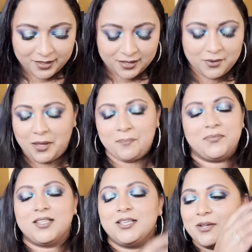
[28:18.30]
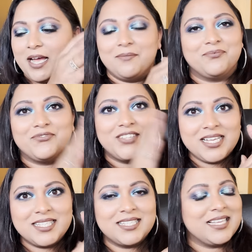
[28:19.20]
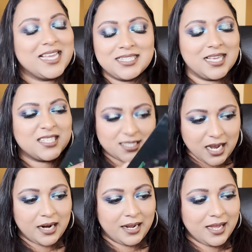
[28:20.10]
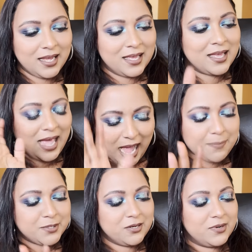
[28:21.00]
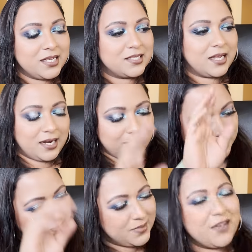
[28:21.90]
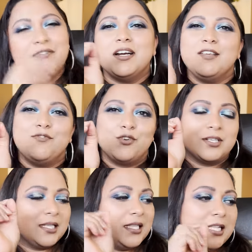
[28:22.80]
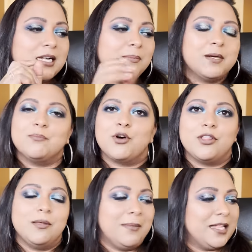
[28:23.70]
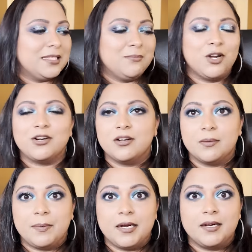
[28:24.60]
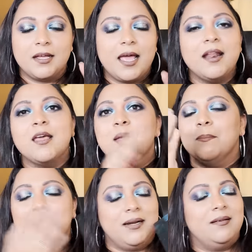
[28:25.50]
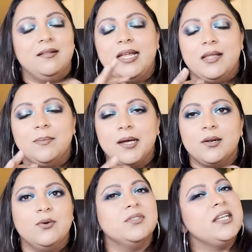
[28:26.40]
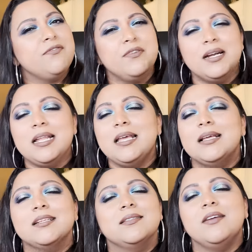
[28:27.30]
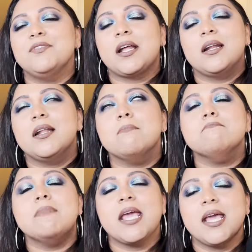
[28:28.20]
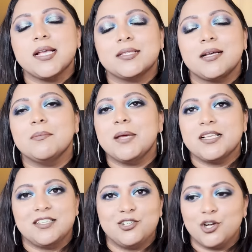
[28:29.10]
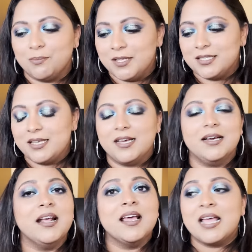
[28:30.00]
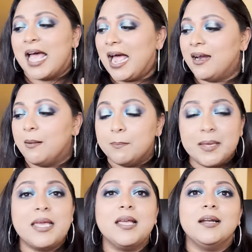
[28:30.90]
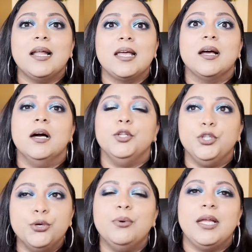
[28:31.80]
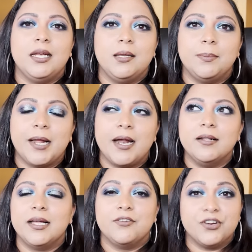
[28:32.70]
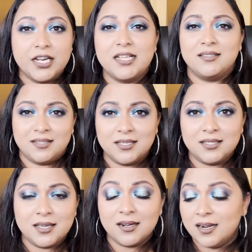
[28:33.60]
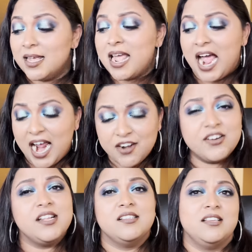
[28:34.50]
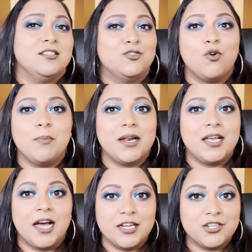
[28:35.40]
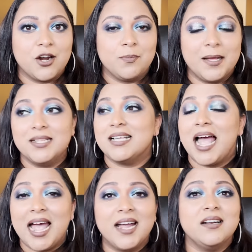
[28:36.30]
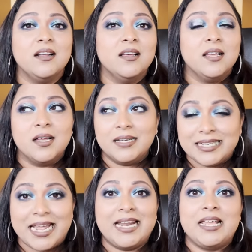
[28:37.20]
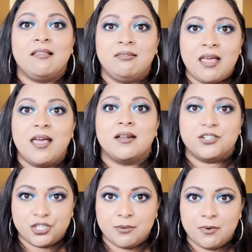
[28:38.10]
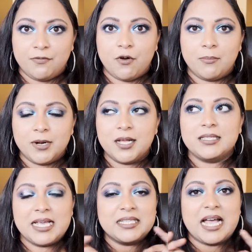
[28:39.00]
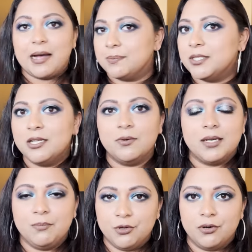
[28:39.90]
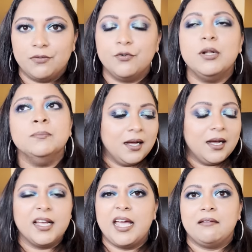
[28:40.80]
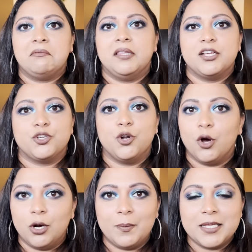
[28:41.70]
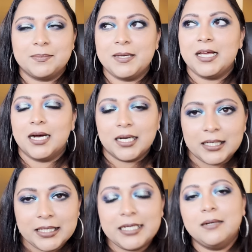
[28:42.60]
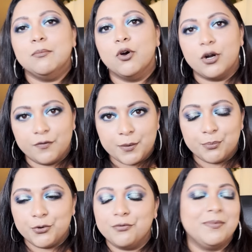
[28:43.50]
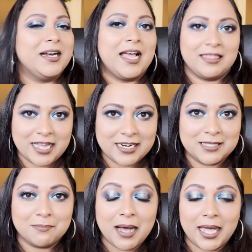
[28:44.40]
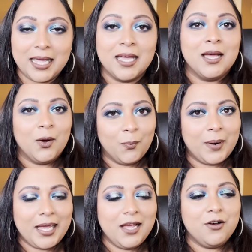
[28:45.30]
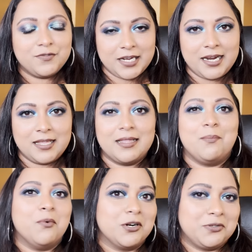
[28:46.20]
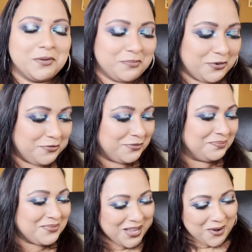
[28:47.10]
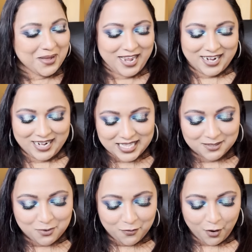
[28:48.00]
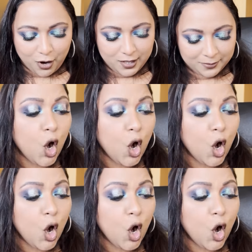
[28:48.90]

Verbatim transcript: Okay, so yeah, this is stunning, absolutely stunning. Definitely focus a little bit more on the mattes. I'm not going to repeat it again, but Ladybug Glow, definitely they've done an amazing job this year, and being like a new indie brand that released this year and releasing so many eyeshadow palettes and nailing their shimmer formulas is absolutely beautiful. Again, there should always be a little more of improvement, and that is my way of telling them what to improve. Okay, let's move on.